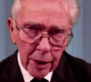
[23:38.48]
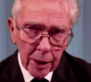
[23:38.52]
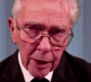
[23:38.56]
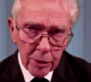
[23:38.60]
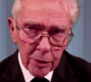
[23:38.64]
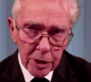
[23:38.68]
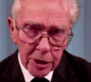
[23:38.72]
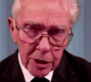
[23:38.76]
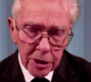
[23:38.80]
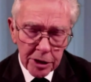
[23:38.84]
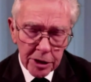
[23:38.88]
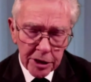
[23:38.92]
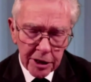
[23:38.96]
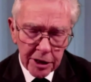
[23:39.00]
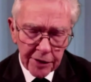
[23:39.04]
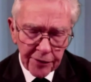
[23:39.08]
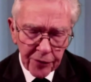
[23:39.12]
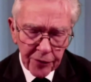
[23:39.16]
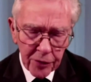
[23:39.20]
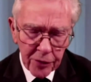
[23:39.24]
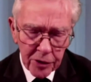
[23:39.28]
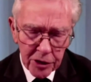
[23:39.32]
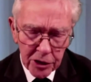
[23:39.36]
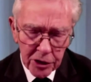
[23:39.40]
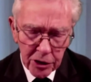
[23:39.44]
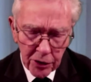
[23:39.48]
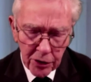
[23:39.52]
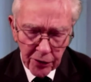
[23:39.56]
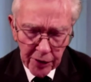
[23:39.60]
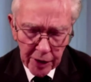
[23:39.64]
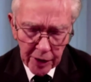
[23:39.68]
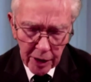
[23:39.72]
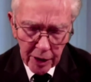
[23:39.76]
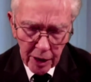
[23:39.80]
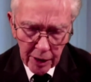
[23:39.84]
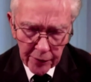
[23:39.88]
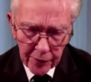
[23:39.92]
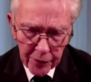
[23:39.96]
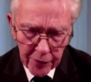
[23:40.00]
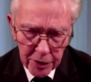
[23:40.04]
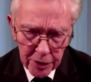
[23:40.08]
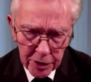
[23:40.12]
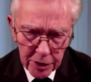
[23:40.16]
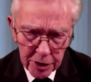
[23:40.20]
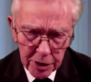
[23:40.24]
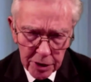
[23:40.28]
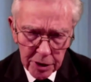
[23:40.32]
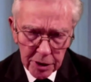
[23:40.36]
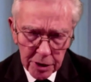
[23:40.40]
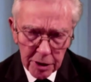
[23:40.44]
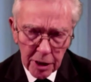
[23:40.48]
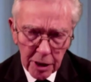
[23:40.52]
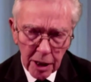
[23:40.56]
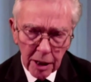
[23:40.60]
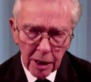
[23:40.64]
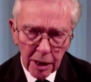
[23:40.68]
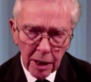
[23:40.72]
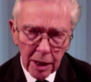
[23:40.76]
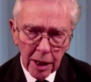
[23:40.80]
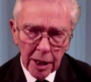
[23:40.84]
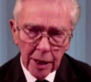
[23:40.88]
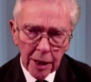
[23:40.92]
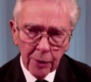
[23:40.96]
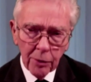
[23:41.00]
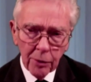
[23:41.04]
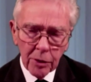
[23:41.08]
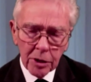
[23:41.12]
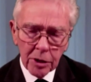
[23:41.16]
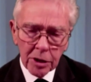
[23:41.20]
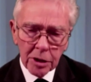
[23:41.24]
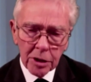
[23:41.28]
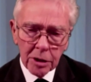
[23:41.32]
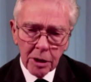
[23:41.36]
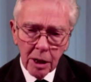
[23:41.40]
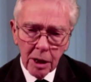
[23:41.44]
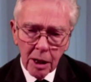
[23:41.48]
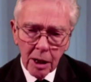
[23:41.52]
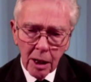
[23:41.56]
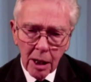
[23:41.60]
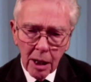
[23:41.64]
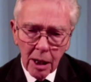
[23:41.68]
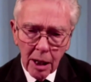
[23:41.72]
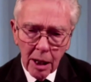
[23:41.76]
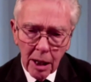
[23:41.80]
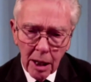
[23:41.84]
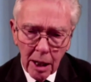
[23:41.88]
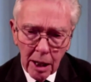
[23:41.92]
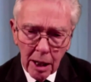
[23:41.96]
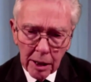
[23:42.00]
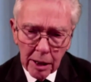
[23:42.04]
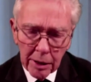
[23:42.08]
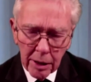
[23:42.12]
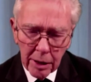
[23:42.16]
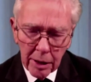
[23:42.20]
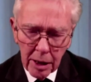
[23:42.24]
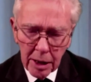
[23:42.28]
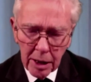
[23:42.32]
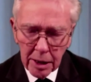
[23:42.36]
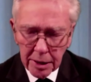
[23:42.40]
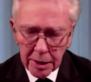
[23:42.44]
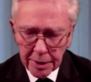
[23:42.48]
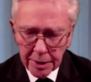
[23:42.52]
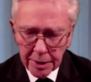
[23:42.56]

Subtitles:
It was different to the others. It was an